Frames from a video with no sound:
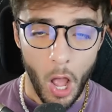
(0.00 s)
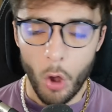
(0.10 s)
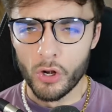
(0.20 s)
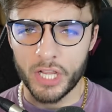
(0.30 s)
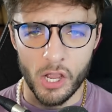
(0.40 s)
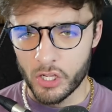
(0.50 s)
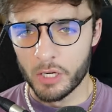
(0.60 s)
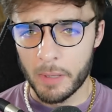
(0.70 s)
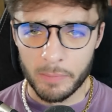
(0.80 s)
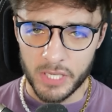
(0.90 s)
Onaka oh, okay,
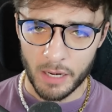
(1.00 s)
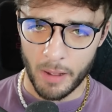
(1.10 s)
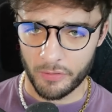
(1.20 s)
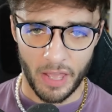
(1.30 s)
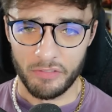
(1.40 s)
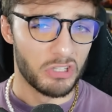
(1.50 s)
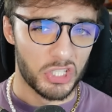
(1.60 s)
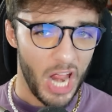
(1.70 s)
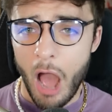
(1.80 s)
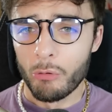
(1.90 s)
gonna be upset about that. That's
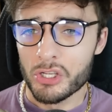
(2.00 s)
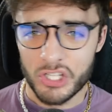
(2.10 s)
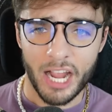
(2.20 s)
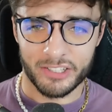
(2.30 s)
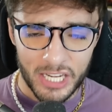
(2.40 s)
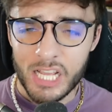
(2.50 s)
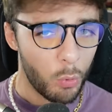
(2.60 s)
just how his technique